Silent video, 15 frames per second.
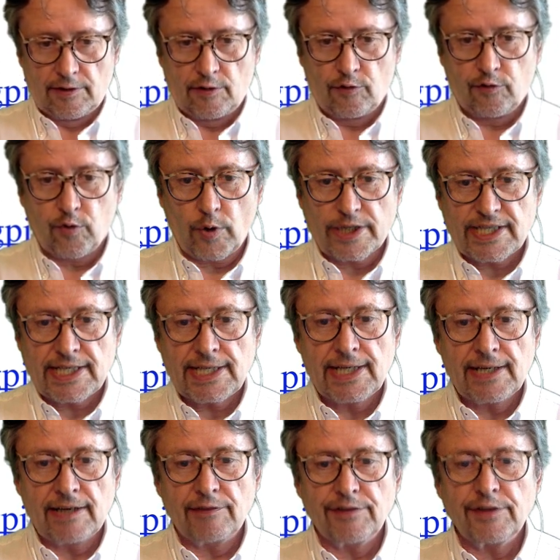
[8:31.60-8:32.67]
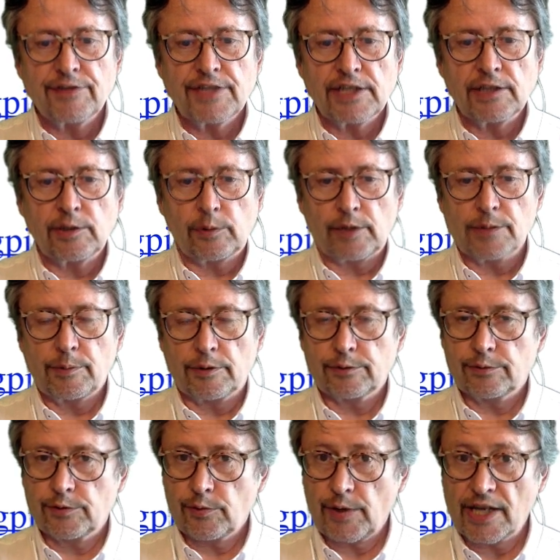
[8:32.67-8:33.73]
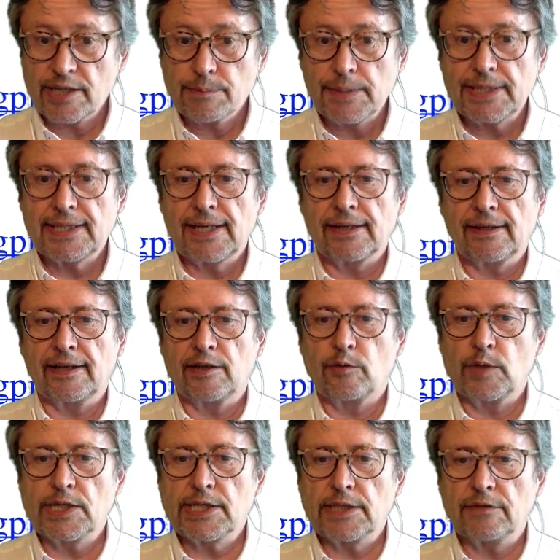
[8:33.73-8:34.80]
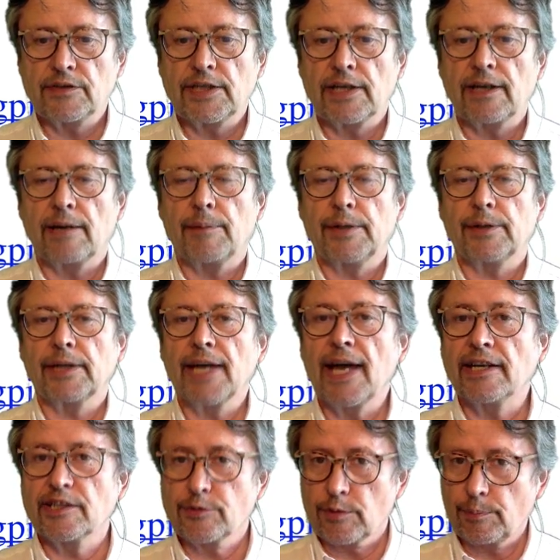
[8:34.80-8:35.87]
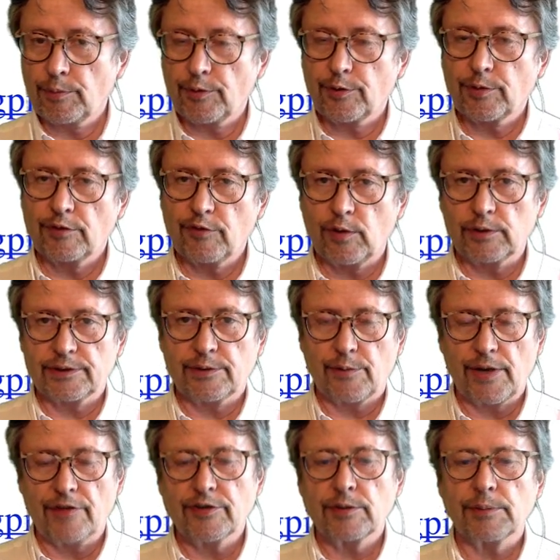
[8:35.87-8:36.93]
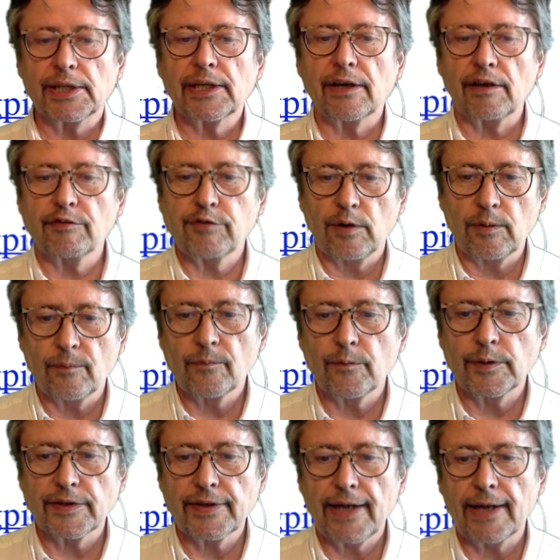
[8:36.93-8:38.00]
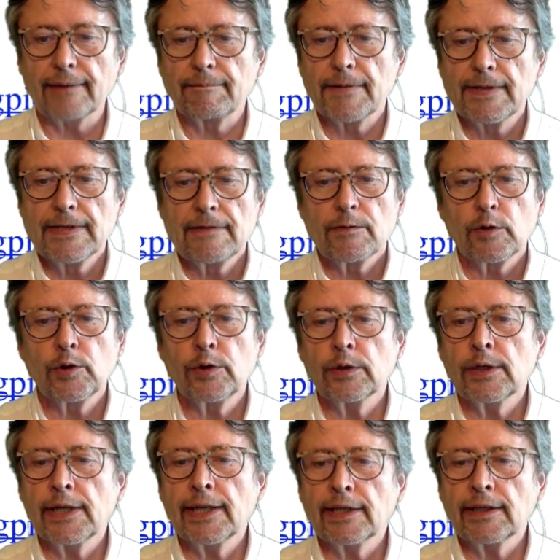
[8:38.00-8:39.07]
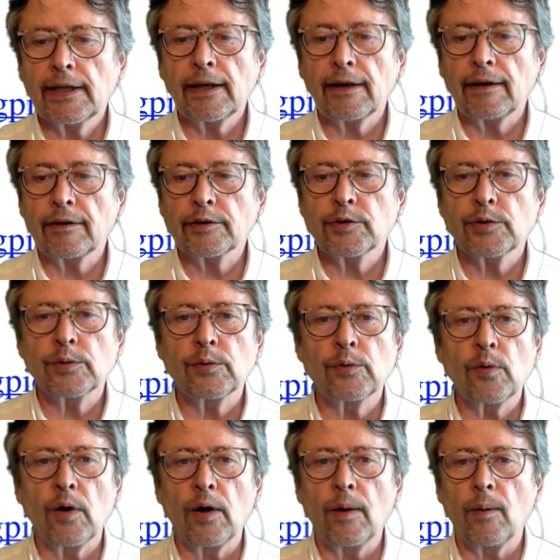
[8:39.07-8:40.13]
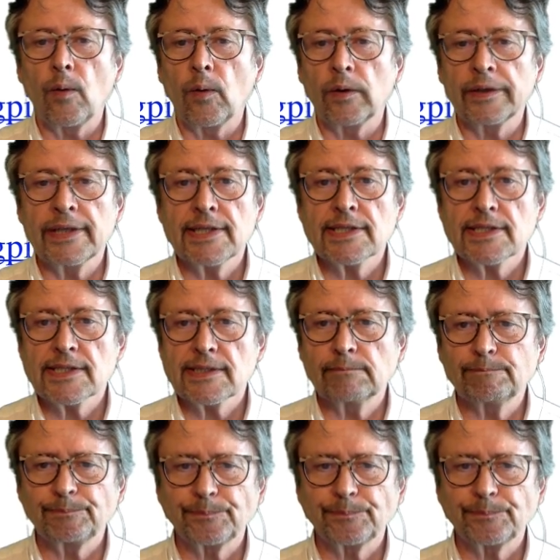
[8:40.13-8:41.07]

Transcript: 14 and 15 correspond to transmit data and receive data. But again, it's 3.3 volts, so we have to be careful with that. Good link here to all this.